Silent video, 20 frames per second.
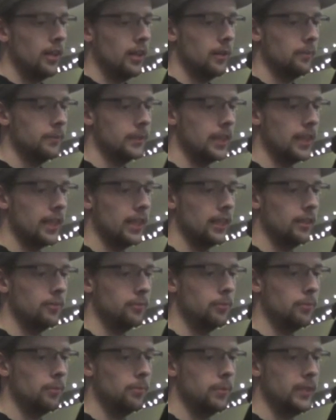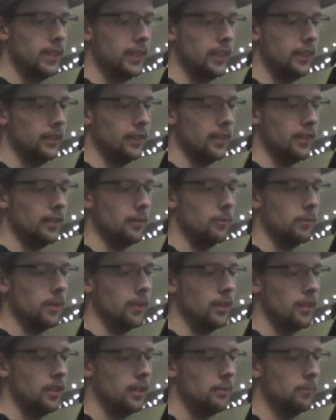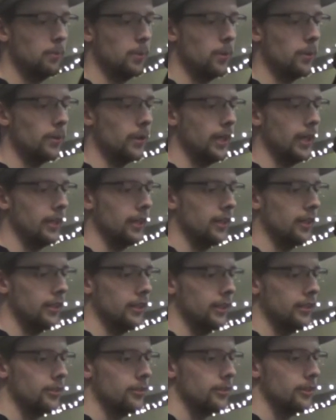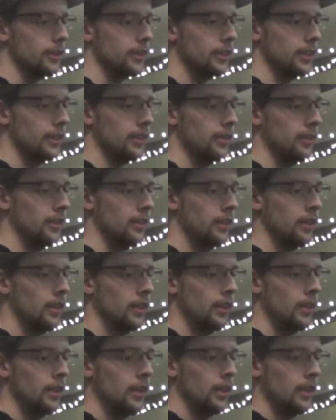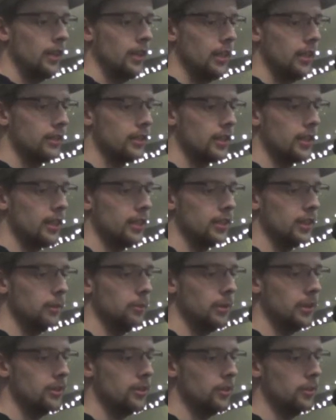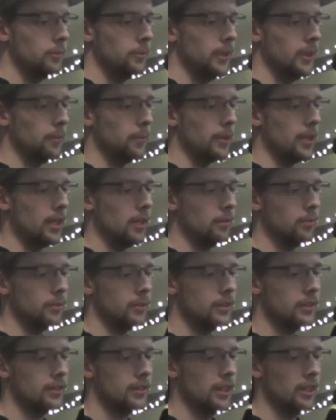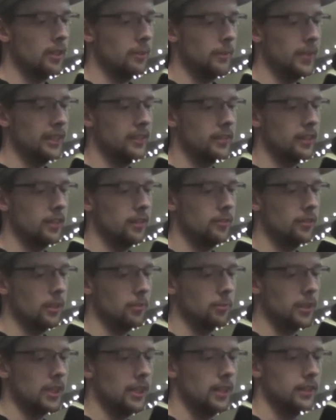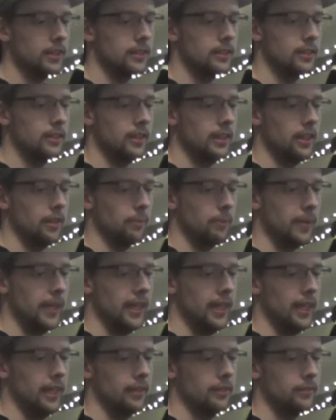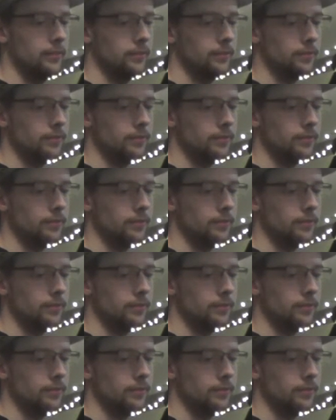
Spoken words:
I'm tired of being numb, boring, uninterested. It's causing me too many problems to tell myself I'm constantly in pain.